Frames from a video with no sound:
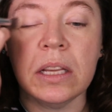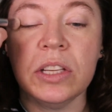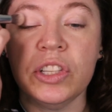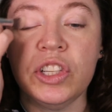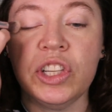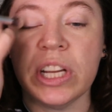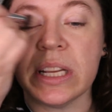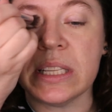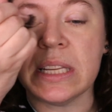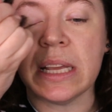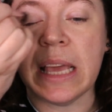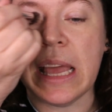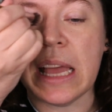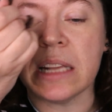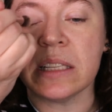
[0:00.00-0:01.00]
just to
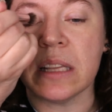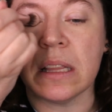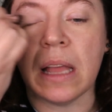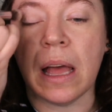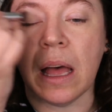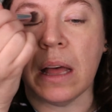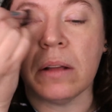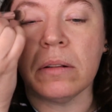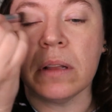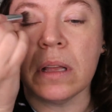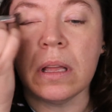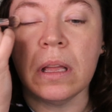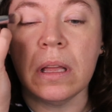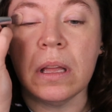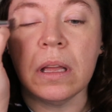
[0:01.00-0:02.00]
cancel out
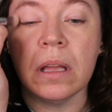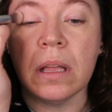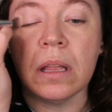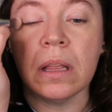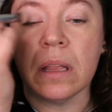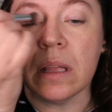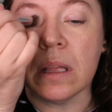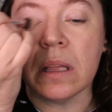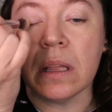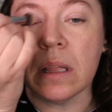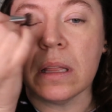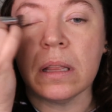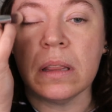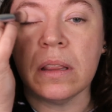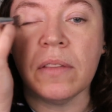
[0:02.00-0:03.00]

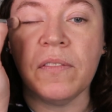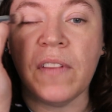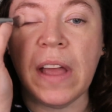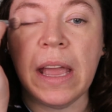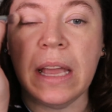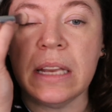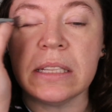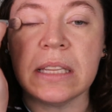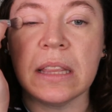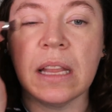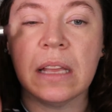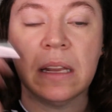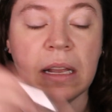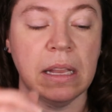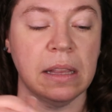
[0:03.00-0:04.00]
the veins and
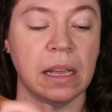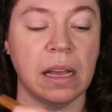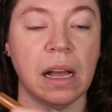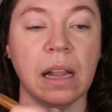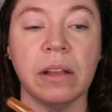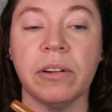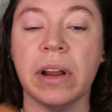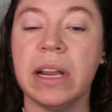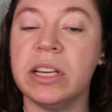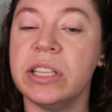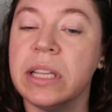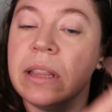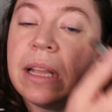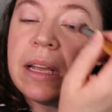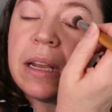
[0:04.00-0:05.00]
the
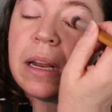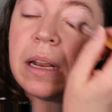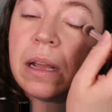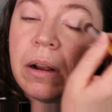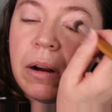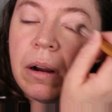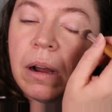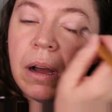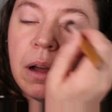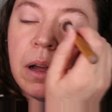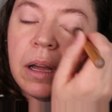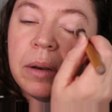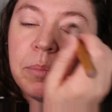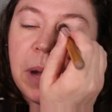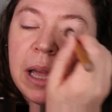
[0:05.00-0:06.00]
coloration that are
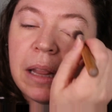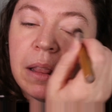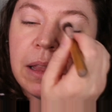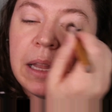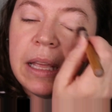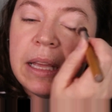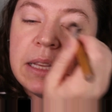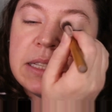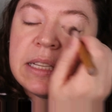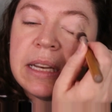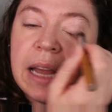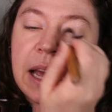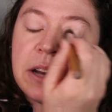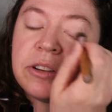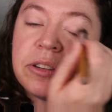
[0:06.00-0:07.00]
on my lids
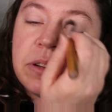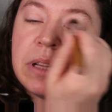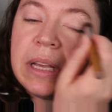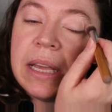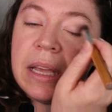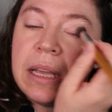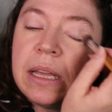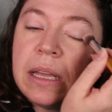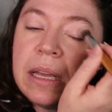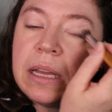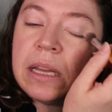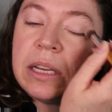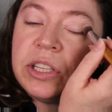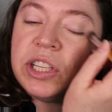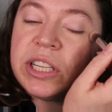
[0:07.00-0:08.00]
naturally,
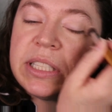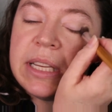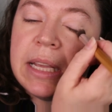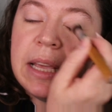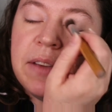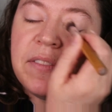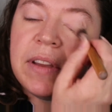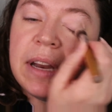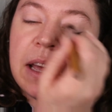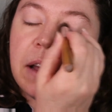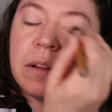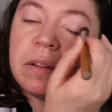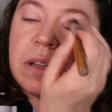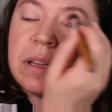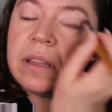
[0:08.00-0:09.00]
just to even
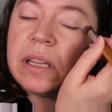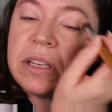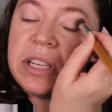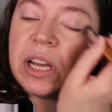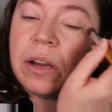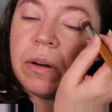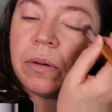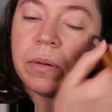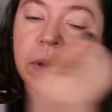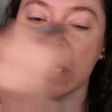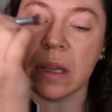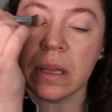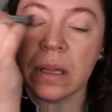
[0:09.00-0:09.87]
out the tone.